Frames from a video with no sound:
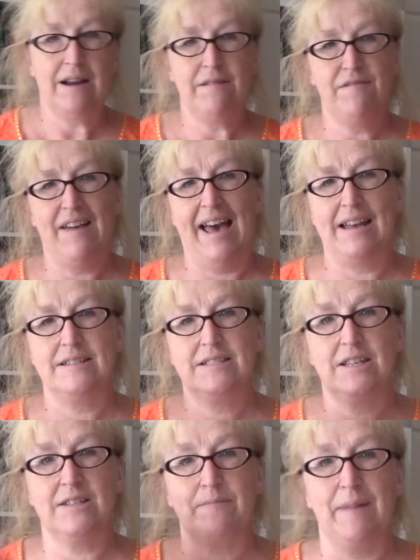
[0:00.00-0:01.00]
to fan,
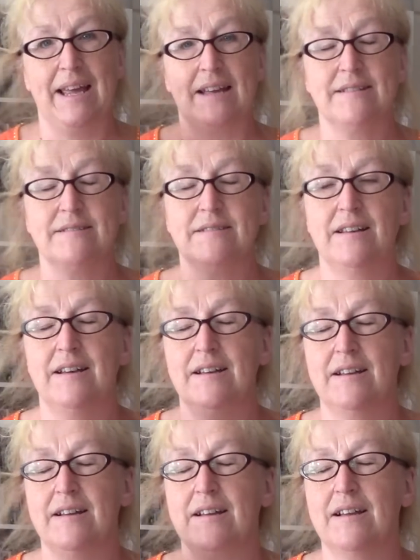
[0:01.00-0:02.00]
excuse me.
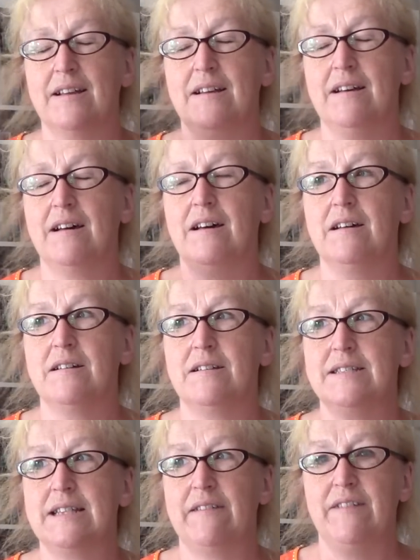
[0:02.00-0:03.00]
Oh,
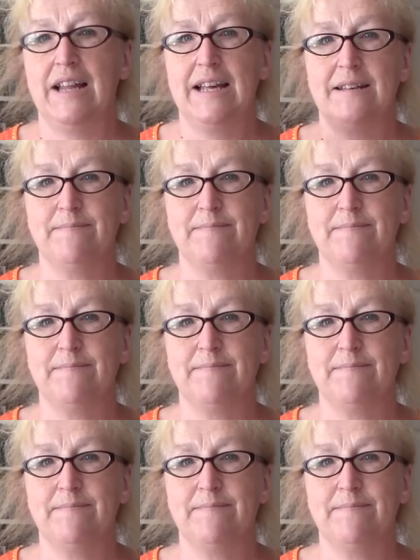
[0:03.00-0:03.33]
it's lovely.